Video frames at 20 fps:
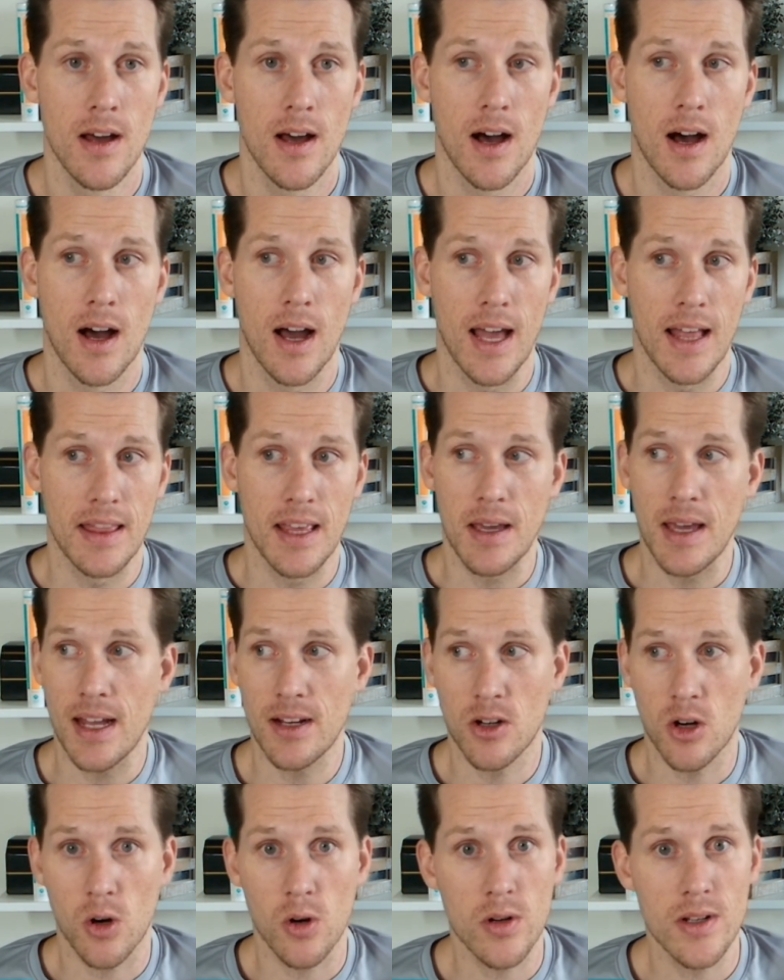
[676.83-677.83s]
And they
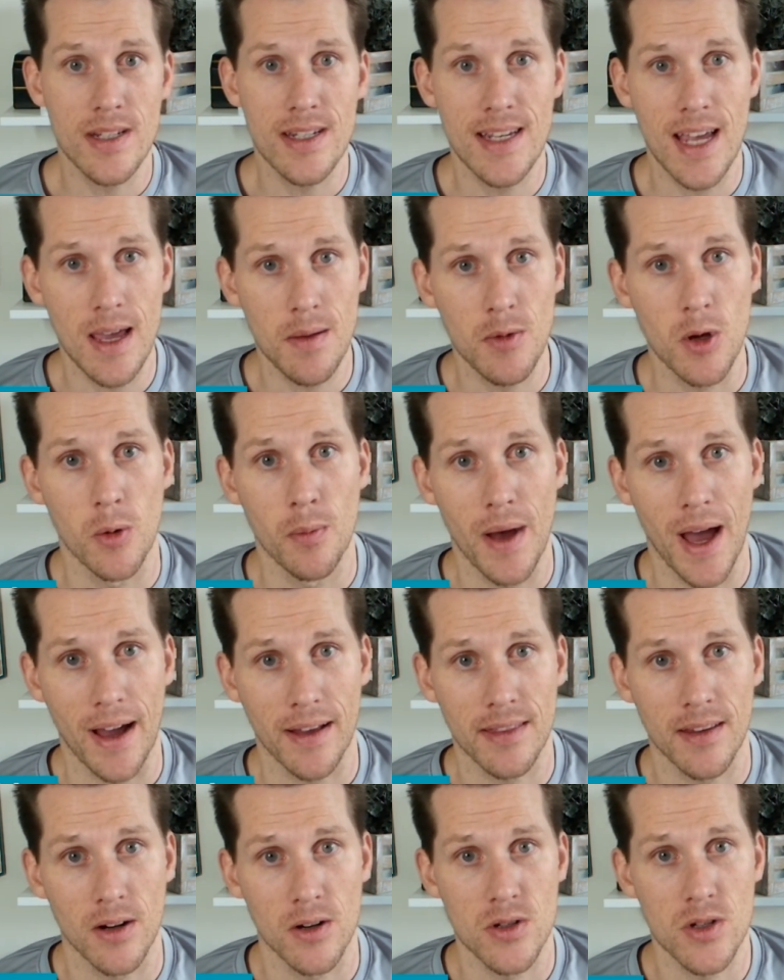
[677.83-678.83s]
had Curtis Samuel
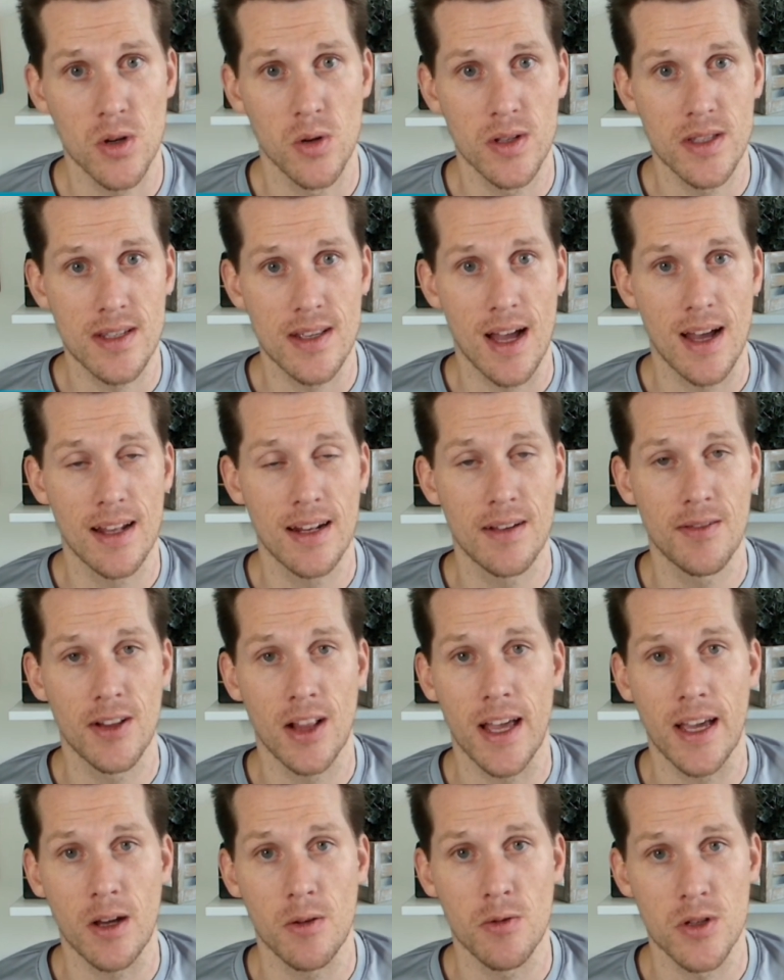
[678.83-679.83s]
back there. So it's not even
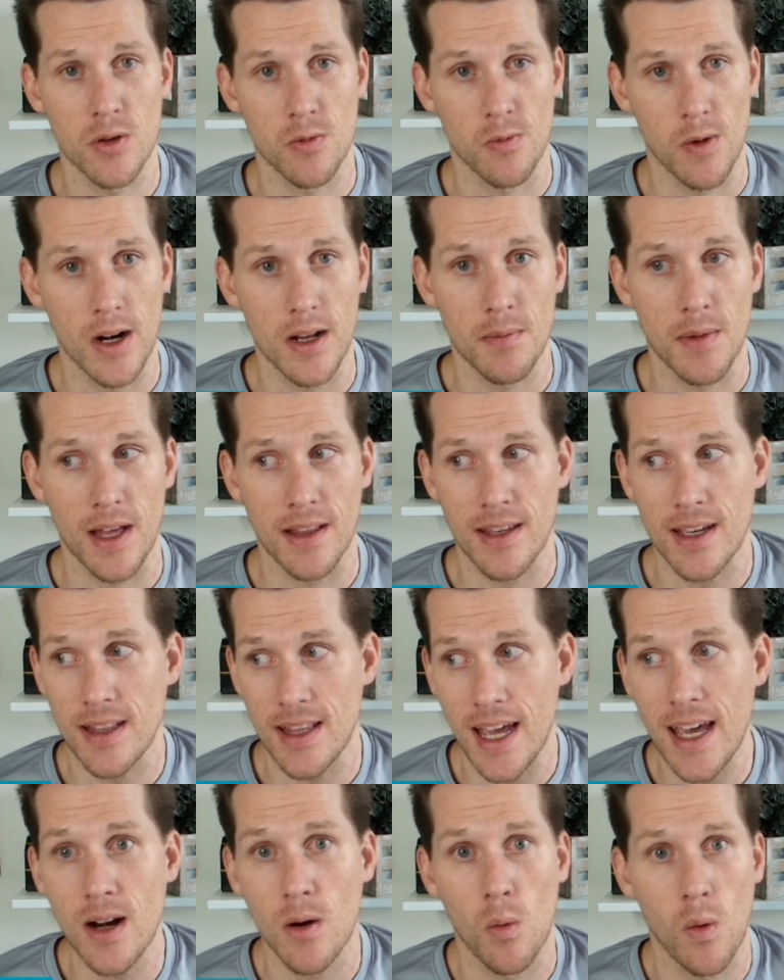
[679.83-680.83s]
like it was a running back.
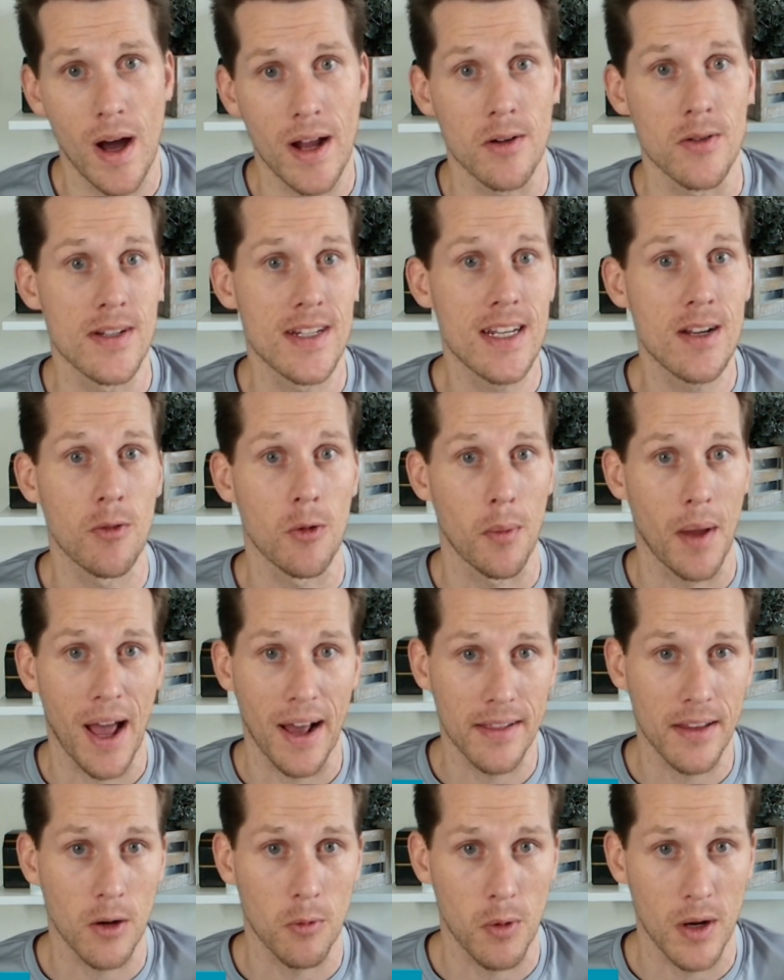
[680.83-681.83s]
They had a wide receiver
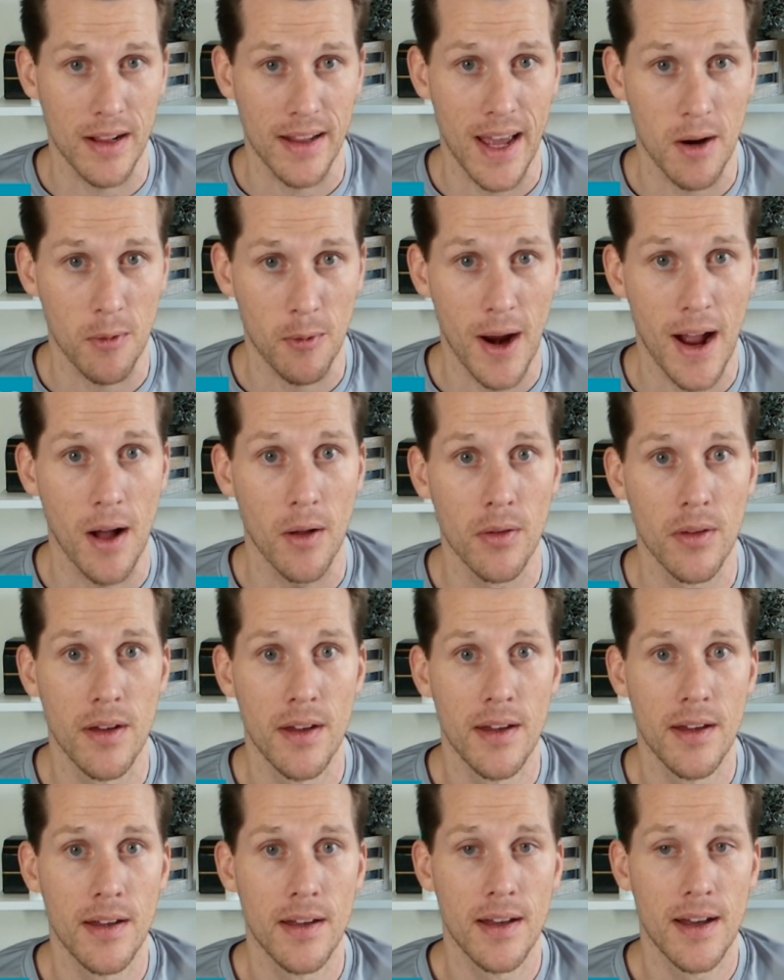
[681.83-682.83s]
back there running that route.
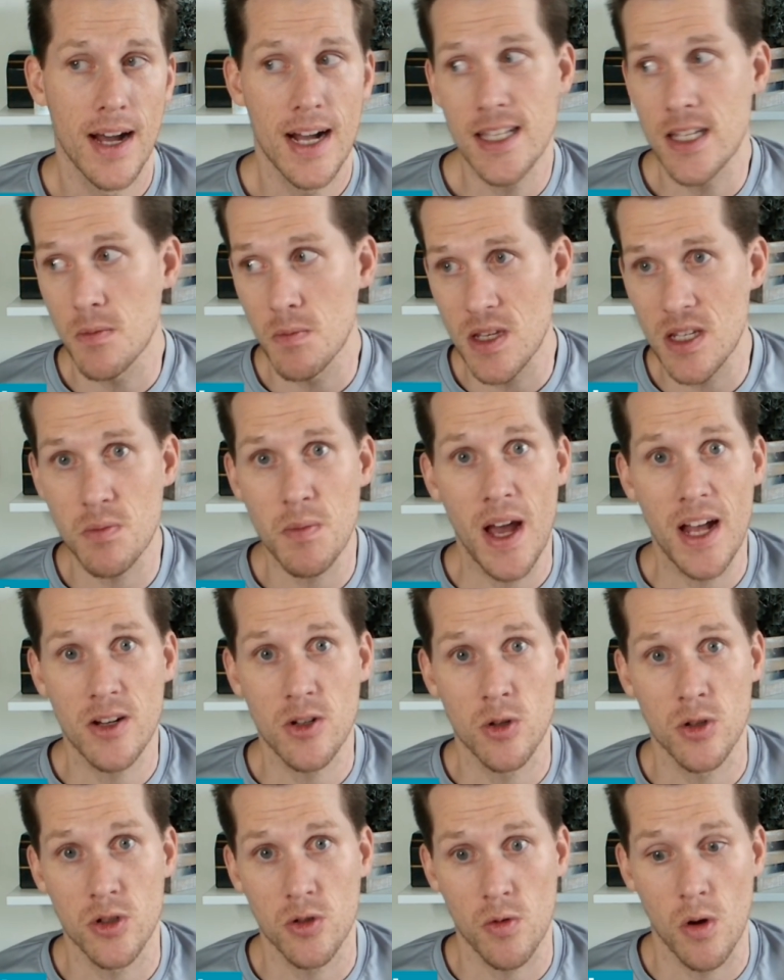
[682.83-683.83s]
That's a
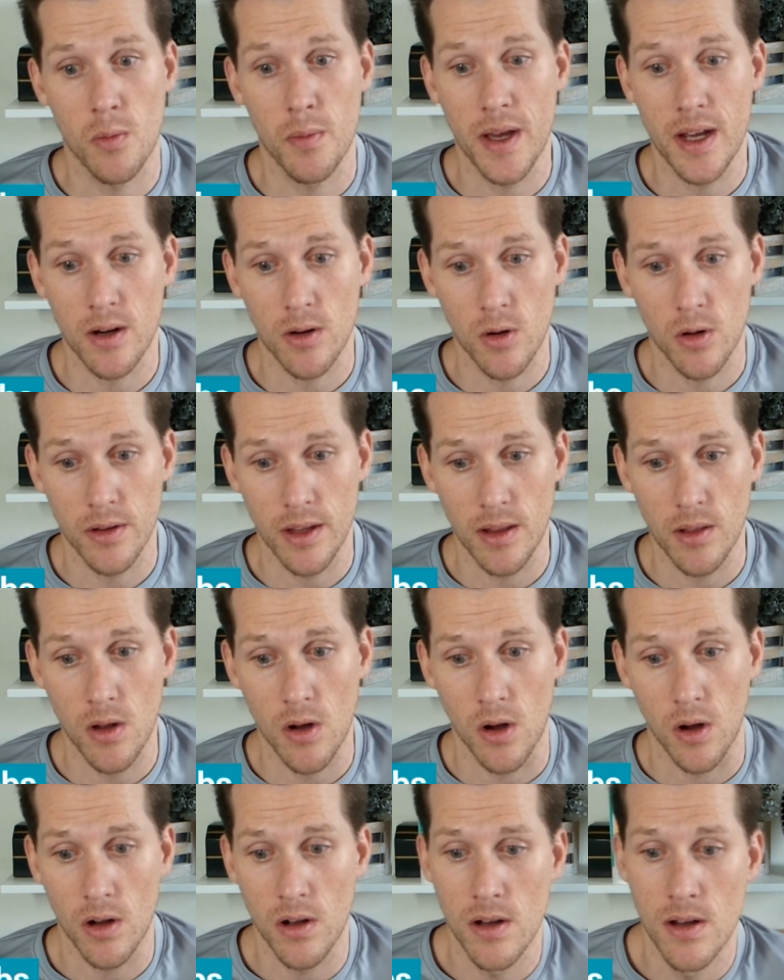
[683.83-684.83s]
mismatch on Jerome Baker all day
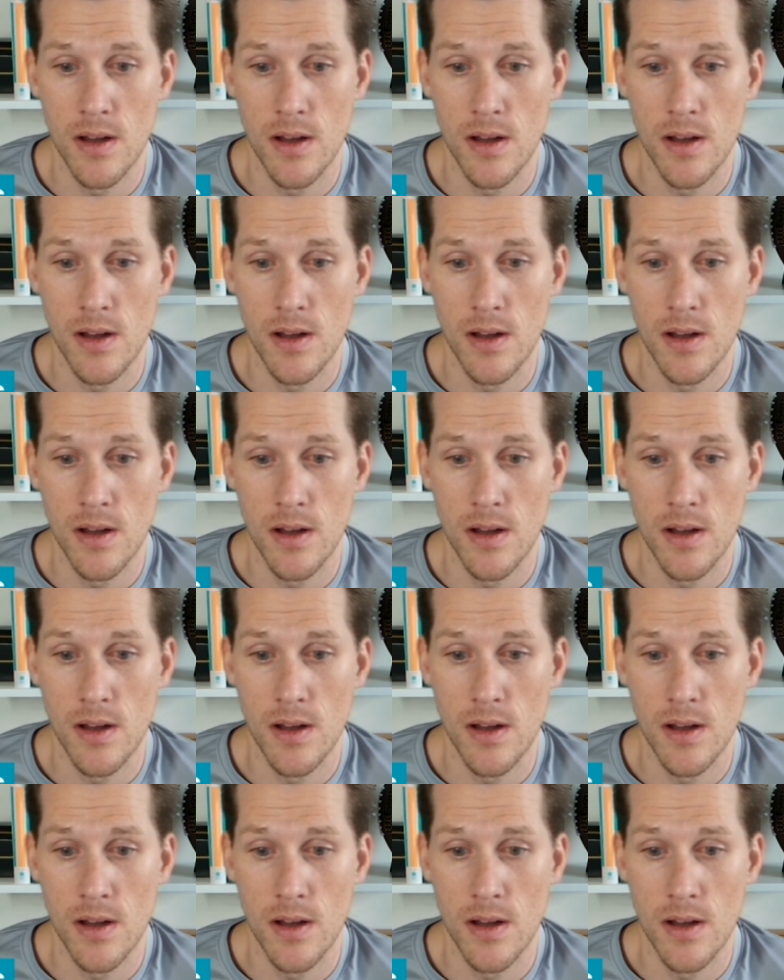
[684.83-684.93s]
long.